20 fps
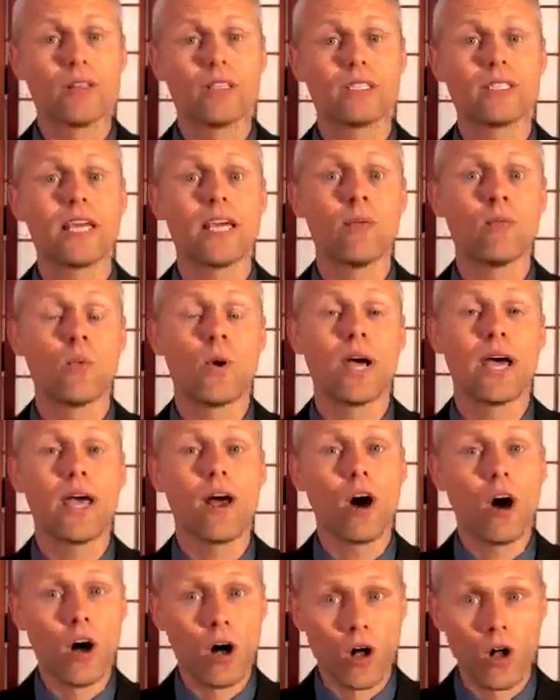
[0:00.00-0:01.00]
the same
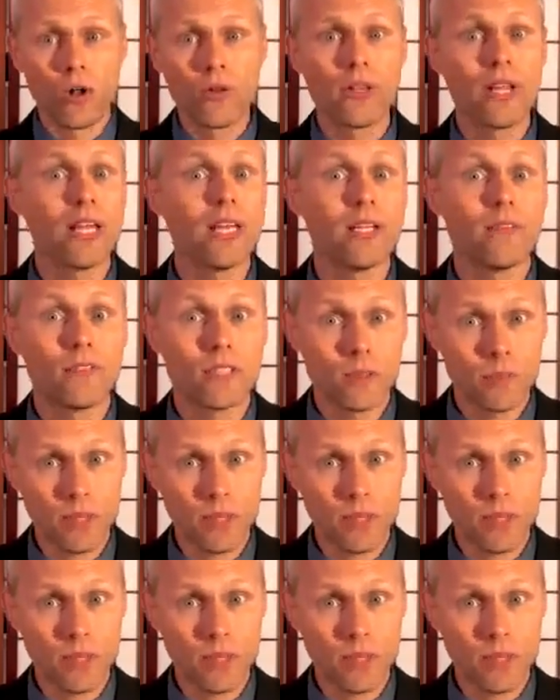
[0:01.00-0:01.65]
way all native